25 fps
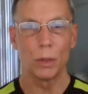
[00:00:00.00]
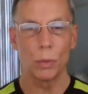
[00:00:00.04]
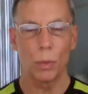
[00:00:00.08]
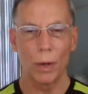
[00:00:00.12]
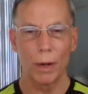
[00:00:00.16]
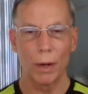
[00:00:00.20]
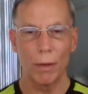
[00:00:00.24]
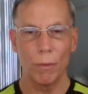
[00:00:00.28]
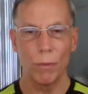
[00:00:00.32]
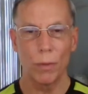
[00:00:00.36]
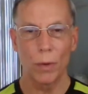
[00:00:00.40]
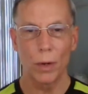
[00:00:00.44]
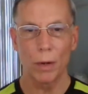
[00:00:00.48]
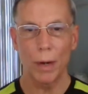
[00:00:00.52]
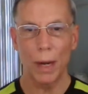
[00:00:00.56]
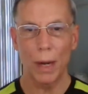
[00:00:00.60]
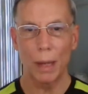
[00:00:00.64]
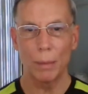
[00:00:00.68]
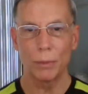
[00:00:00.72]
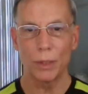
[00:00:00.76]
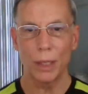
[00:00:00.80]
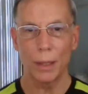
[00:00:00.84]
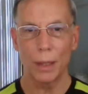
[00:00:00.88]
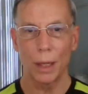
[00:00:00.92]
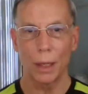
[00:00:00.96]
24
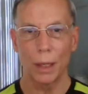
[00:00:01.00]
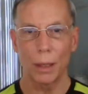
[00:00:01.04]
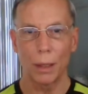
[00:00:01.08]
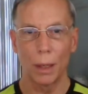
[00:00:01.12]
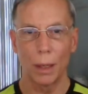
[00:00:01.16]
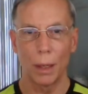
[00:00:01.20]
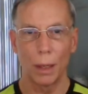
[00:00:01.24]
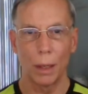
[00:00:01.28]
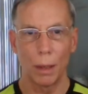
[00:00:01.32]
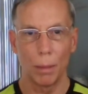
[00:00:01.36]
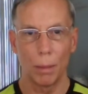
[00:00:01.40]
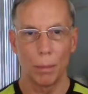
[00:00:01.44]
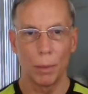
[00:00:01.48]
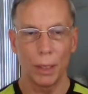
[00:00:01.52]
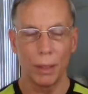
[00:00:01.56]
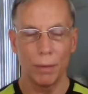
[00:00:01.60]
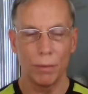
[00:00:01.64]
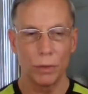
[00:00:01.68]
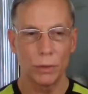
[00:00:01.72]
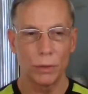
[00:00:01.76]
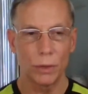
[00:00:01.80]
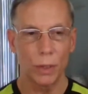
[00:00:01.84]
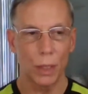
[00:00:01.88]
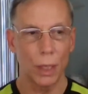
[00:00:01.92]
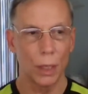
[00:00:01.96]
grams, I think, uh, I believe
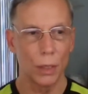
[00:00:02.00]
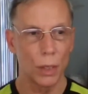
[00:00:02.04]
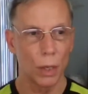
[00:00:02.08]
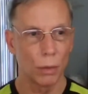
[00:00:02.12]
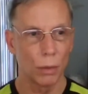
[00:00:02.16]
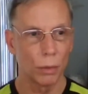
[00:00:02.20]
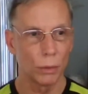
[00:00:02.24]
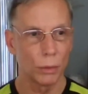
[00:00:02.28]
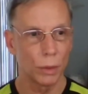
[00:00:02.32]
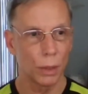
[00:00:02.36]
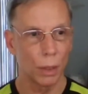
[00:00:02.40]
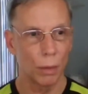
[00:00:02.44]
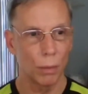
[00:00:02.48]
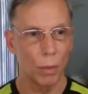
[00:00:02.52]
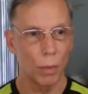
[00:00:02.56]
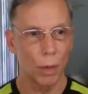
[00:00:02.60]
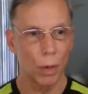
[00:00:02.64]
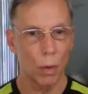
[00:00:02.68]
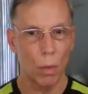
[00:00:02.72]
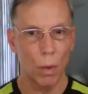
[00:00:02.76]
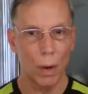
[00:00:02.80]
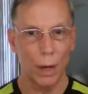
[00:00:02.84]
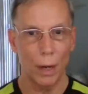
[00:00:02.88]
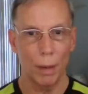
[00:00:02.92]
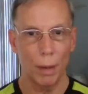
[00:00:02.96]
is the adult uh,
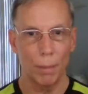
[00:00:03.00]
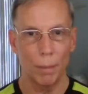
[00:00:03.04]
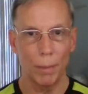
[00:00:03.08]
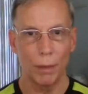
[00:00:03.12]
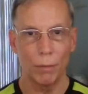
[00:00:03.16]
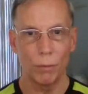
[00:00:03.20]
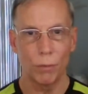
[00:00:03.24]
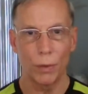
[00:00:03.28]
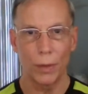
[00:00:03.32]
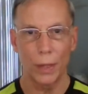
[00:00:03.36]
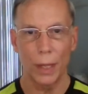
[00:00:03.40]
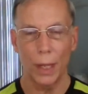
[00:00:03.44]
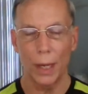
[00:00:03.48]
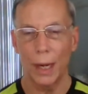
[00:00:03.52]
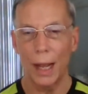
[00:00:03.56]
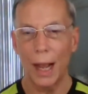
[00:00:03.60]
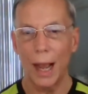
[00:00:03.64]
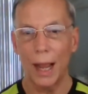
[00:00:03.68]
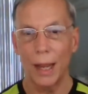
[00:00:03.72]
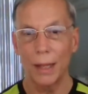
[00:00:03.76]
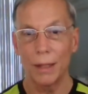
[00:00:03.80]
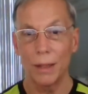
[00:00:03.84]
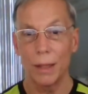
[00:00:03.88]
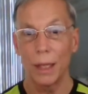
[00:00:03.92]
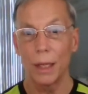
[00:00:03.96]
requirement for that.
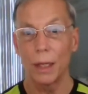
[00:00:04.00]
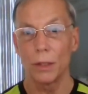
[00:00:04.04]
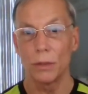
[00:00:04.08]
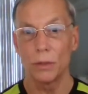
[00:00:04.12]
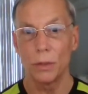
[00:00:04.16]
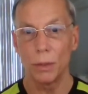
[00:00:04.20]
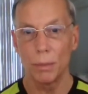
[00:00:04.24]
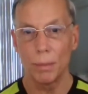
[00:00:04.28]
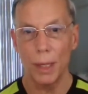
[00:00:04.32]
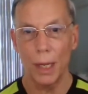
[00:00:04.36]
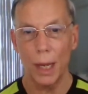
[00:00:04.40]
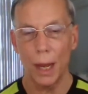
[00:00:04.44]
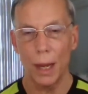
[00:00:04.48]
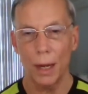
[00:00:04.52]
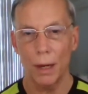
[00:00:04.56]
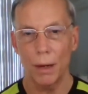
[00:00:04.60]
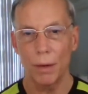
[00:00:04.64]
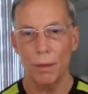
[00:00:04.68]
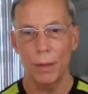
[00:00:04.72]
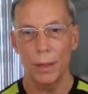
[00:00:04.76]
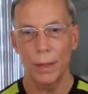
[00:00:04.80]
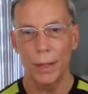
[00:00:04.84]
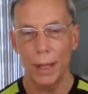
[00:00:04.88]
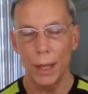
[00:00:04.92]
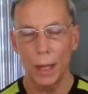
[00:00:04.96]
I think it should be
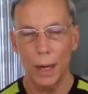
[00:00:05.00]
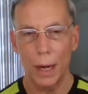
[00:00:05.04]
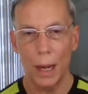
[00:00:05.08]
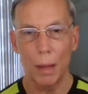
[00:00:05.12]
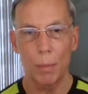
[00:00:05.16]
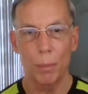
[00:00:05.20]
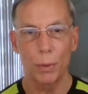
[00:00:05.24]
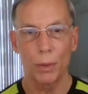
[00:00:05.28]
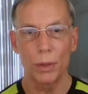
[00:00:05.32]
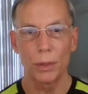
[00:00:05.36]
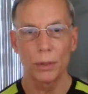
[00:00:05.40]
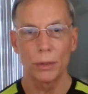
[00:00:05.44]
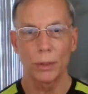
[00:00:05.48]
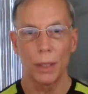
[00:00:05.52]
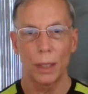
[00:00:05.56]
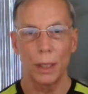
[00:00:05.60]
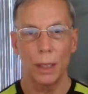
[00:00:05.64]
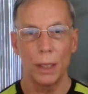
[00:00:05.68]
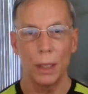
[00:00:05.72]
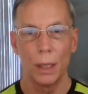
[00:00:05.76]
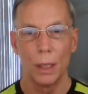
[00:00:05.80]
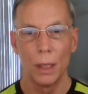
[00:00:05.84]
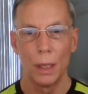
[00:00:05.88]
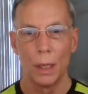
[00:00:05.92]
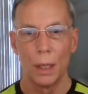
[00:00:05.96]
higher than that. I
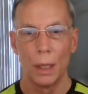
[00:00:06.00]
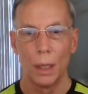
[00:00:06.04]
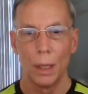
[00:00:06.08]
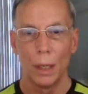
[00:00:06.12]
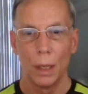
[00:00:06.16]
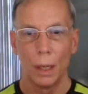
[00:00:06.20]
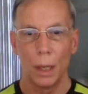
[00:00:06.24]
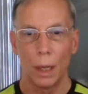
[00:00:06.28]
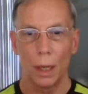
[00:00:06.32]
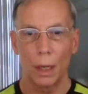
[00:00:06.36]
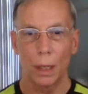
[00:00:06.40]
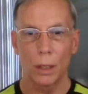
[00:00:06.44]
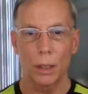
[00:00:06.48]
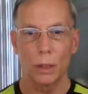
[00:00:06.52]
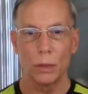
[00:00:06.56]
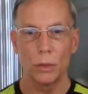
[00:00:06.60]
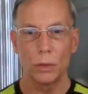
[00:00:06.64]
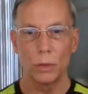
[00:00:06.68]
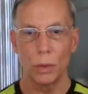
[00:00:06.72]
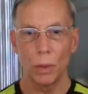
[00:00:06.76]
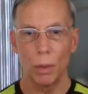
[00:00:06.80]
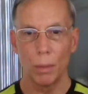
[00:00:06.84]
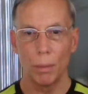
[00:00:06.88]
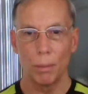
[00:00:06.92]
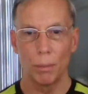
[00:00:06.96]
personally uh,
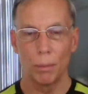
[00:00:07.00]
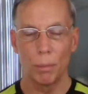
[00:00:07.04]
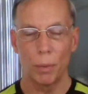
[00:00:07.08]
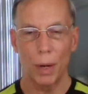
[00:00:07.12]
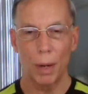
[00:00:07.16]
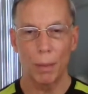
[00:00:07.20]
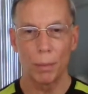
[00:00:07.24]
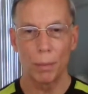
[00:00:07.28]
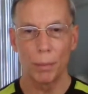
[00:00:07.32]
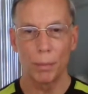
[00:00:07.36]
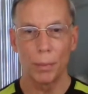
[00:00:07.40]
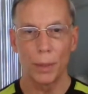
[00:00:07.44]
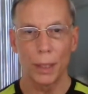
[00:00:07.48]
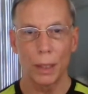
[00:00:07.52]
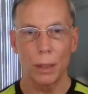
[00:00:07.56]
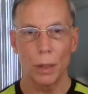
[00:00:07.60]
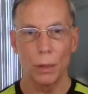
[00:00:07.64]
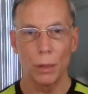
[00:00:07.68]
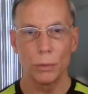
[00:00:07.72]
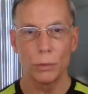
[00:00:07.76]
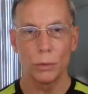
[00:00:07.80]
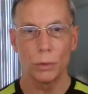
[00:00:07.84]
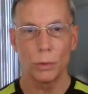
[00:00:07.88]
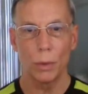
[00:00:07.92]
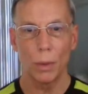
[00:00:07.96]
consume probably
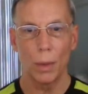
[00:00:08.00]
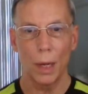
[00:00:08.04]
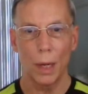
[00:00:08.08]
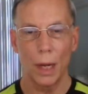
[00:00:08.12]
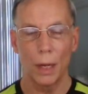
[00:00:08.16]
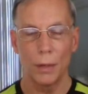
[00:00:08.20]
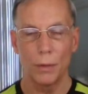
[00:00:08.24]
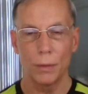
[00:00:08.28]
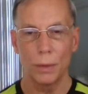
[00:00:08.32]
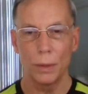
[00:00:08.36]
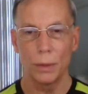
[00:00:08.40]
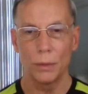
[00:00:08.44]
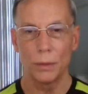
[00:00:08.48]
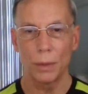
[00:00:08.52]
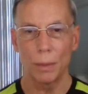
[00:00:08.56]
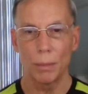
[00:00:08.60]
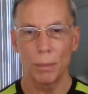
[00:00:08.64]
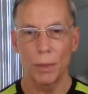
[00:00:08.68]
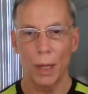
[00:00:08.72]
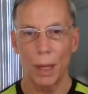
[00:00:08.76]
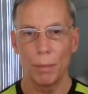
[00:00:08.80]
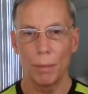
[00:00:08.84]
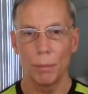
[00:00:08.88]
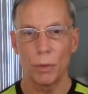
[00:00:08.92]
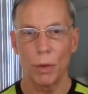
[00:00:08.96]
close to 100,
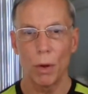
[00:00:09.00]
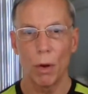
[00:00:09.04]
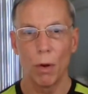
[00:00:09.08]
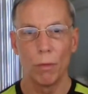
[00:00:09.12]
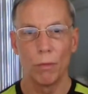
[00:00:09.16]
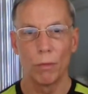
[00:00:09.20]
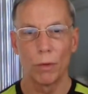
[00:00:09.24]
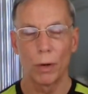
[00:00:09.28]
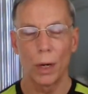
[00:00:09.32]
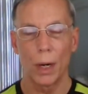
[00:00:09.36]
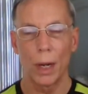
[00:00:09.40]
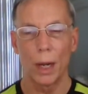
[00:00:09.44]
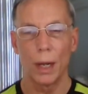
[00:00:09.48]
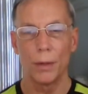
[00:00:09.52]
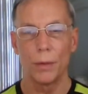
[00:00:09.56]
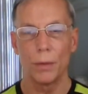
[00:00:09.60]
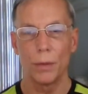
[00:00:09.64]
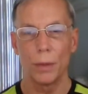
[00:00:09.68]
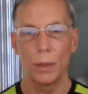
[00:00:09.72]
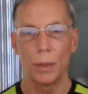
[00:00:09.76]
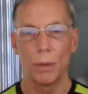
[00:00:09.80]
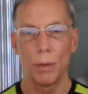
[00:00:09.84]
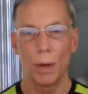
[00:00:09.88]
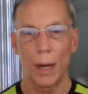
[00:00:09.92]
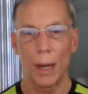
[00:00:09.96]
sometimes over
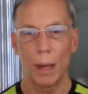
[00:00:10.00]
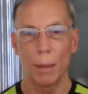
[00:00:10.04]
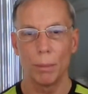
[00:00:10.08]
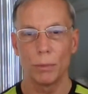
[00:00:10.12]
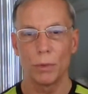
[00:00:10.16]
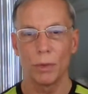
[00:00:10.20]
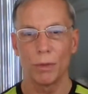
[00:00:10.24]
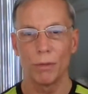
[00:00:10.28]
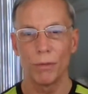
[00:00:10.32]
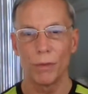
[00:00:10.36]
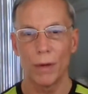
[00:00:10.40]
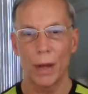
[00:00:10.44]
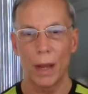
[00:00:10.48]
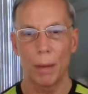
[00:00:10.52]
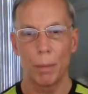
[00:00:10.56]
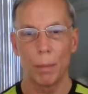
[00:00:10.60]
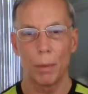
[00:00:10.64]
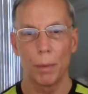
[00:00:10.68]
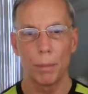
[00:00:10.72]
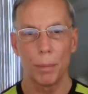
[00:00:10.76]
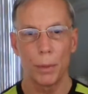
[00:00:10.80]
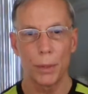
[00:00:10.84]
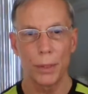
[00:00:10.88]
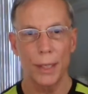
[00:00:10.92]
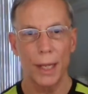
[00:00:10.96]
100 grams of
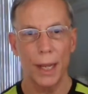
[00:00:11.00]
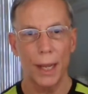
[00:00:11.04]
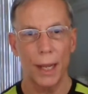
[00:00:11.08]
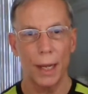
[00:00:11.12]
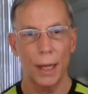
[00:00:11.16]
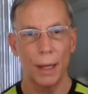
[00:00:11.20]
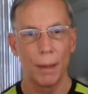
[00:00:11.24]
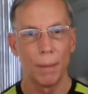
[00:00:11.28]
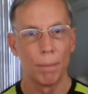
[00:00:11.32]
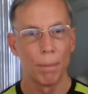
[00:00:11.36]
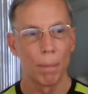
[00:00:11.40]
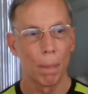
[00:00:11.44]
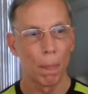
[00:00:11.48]
fiber per day.